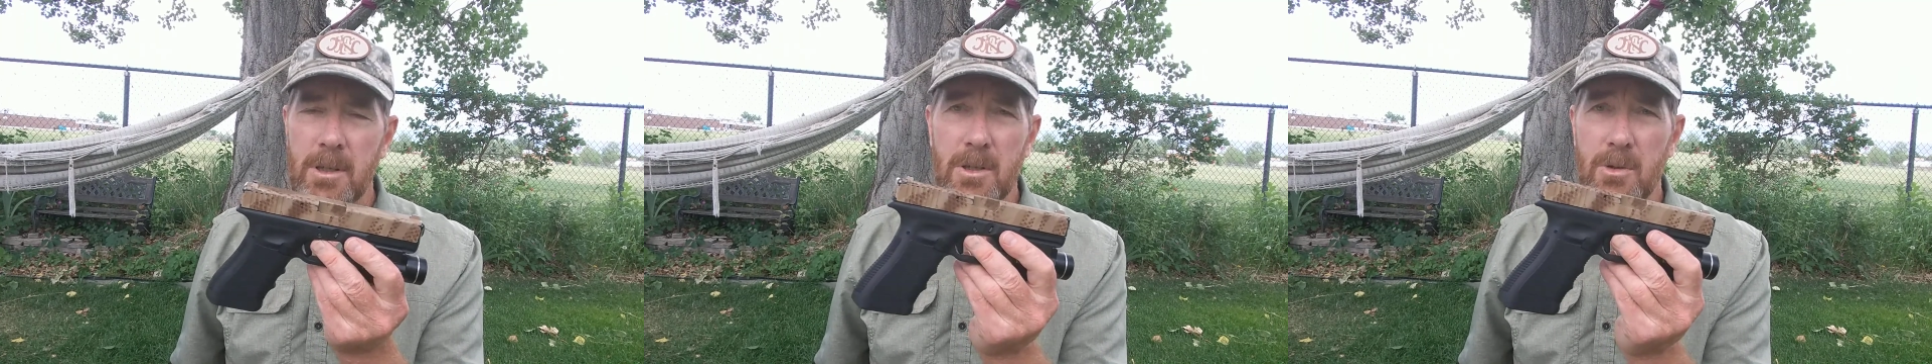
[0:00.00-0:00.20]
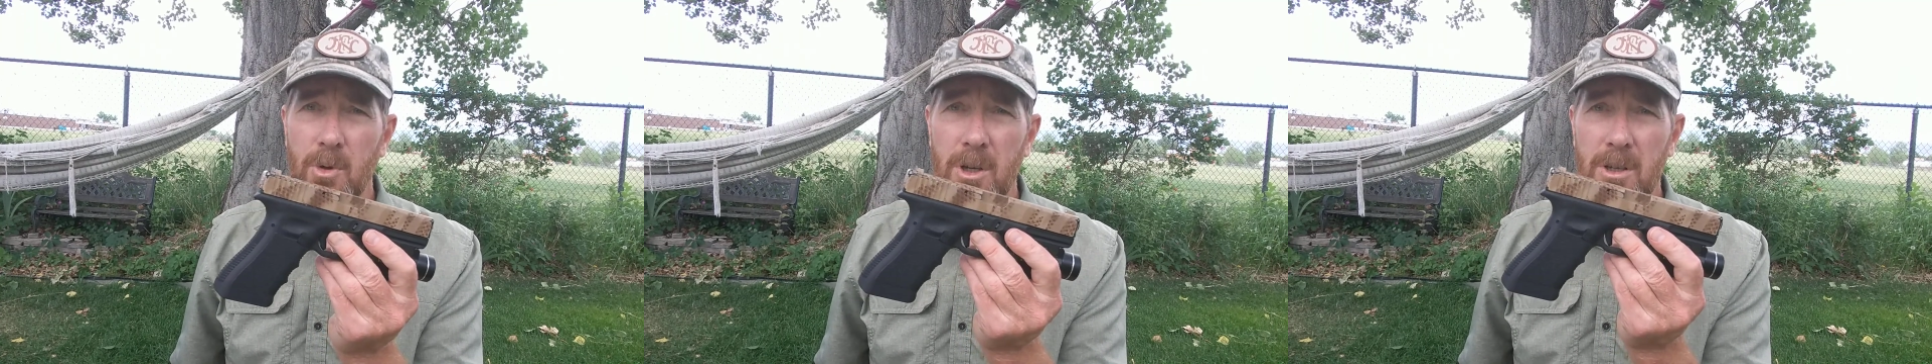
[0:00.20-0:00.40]

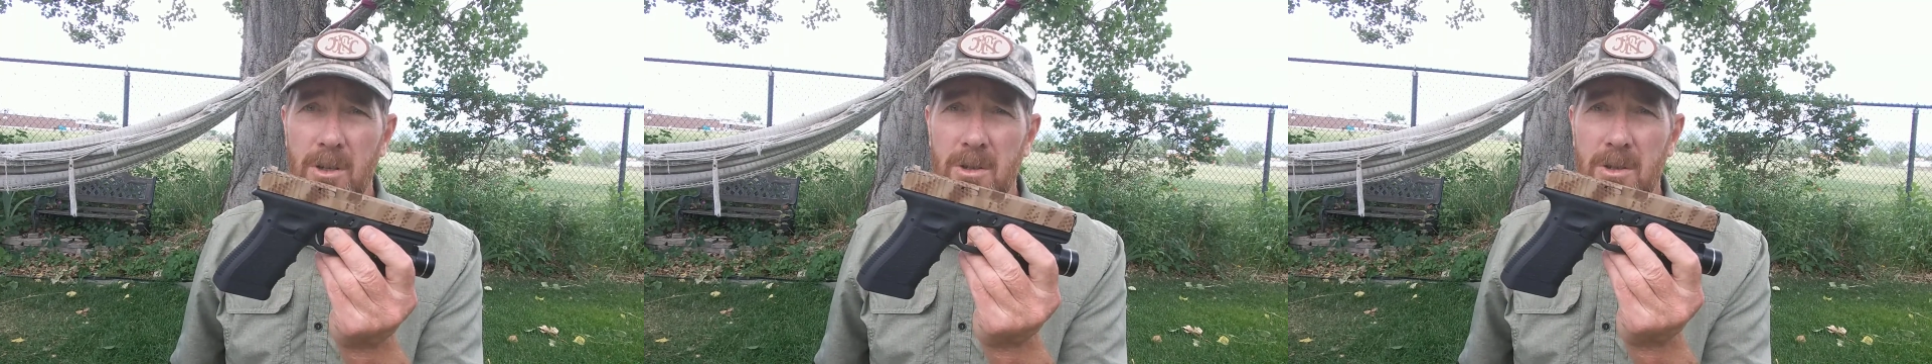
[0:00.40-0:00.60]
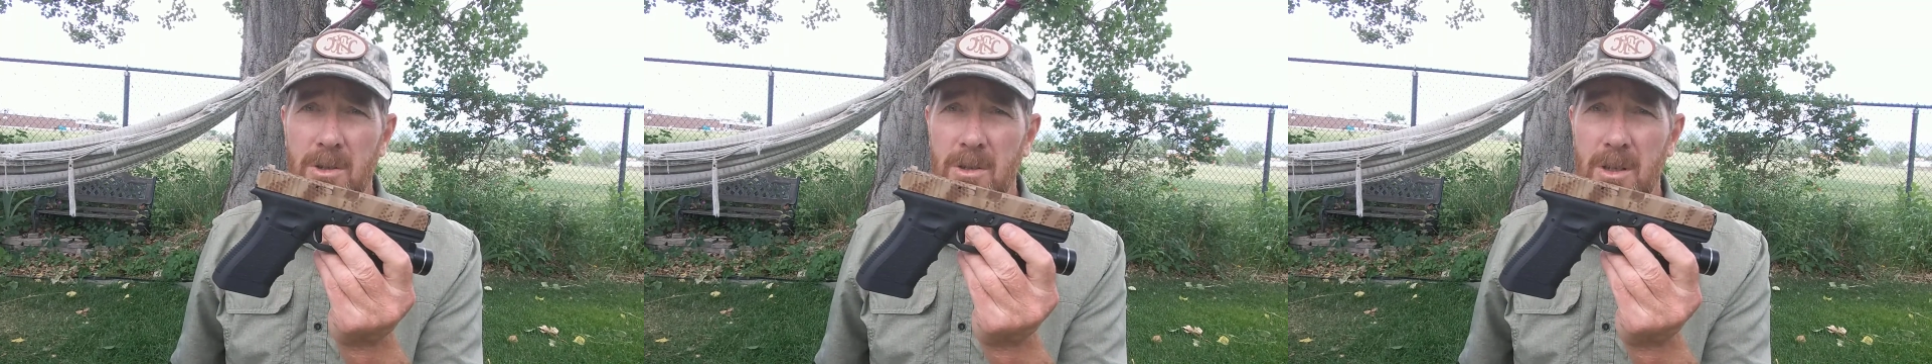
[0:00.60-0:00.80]
this is what
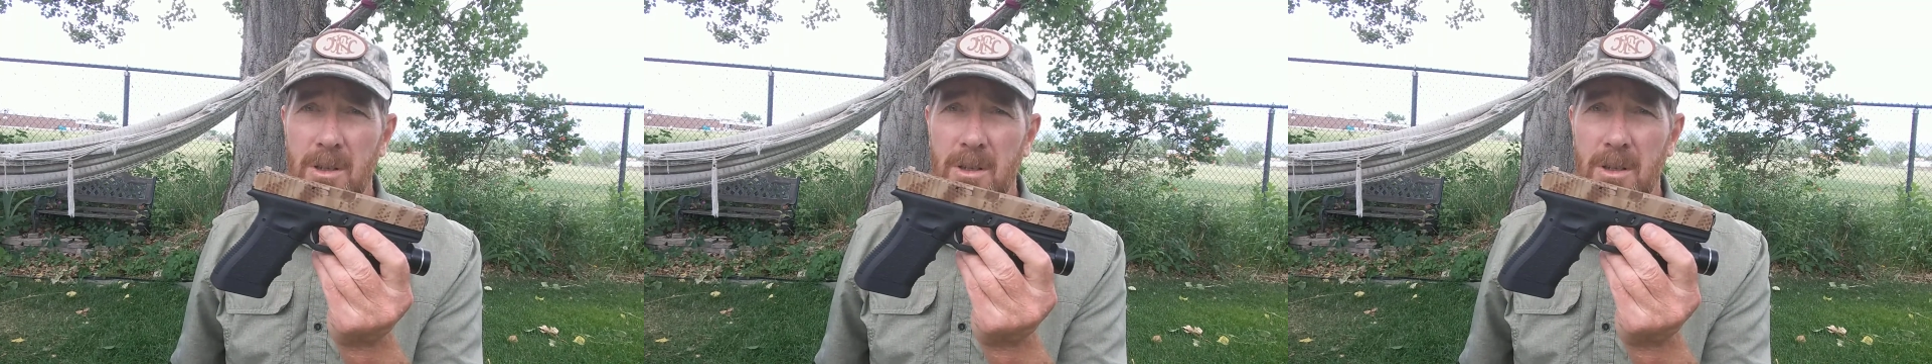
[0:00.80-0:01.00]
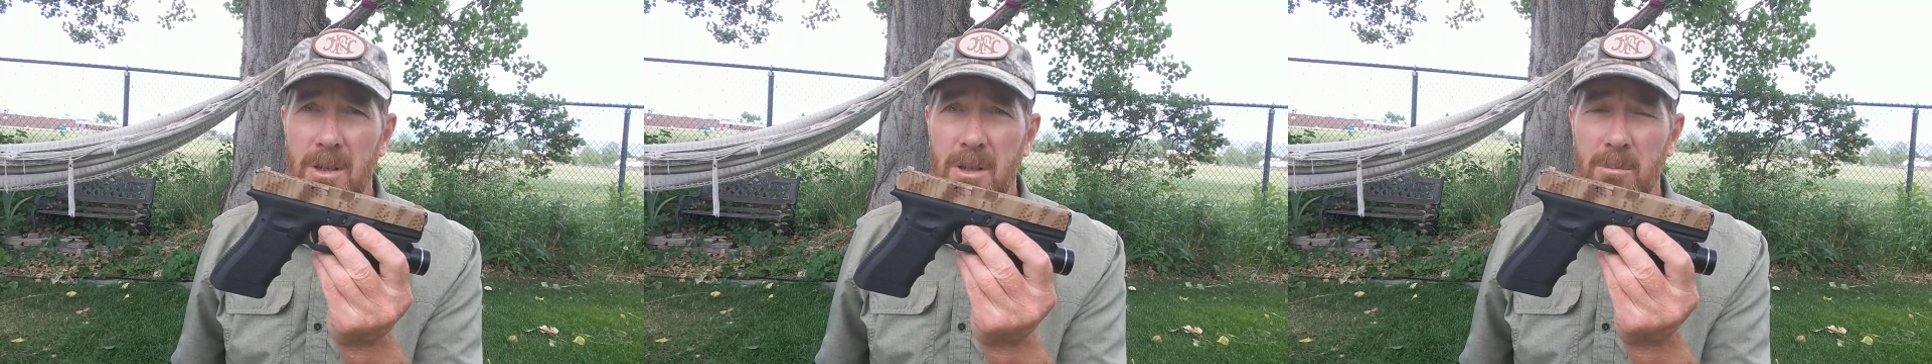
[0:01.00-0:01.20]
is
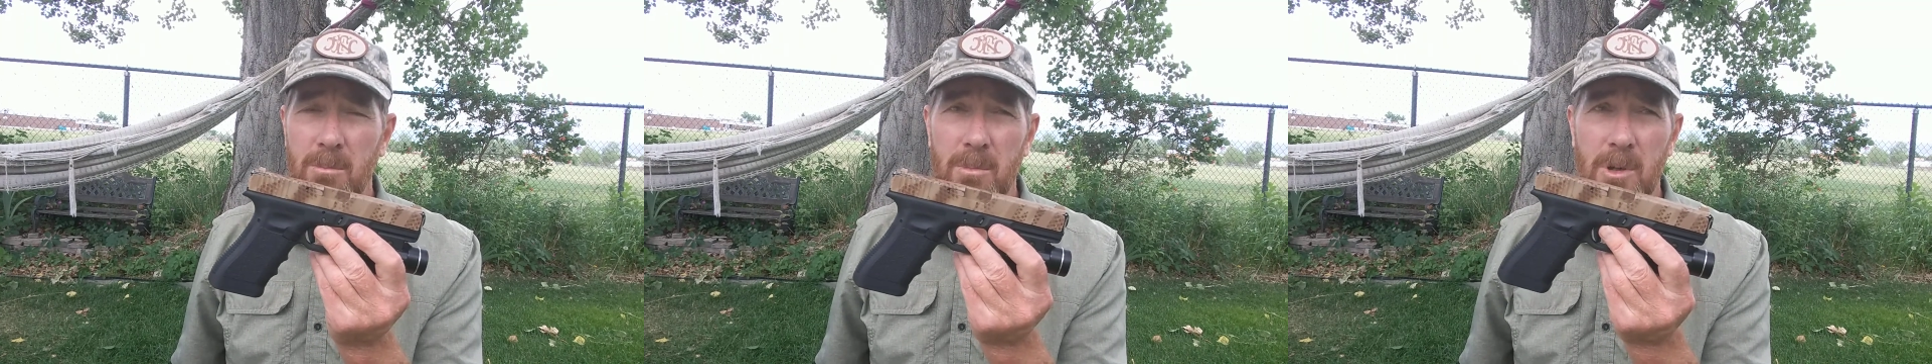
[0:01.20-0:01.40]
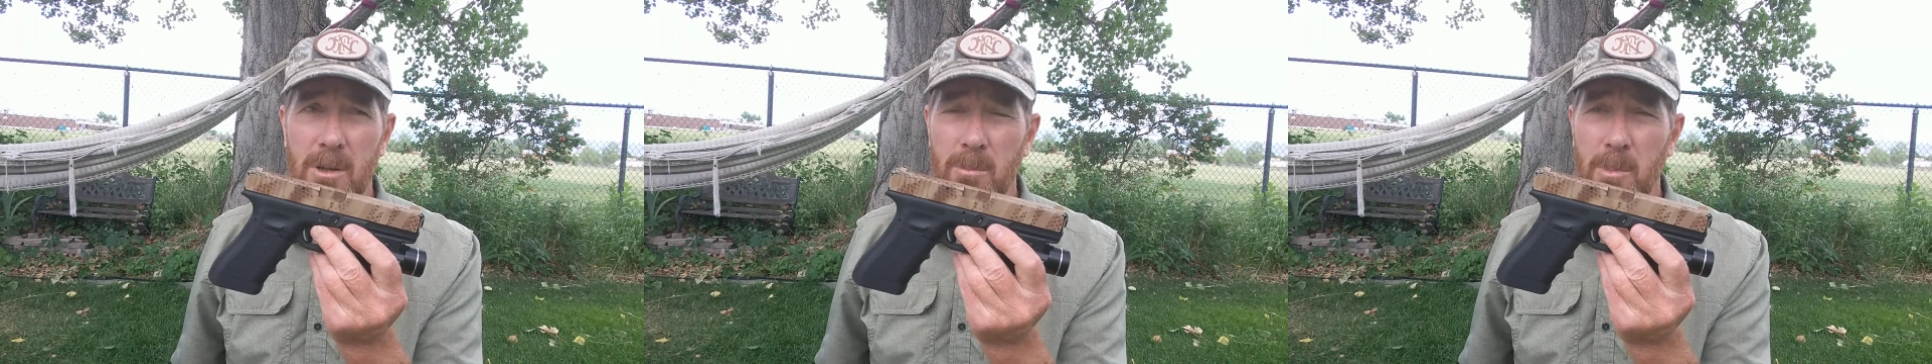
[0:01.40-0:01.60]
in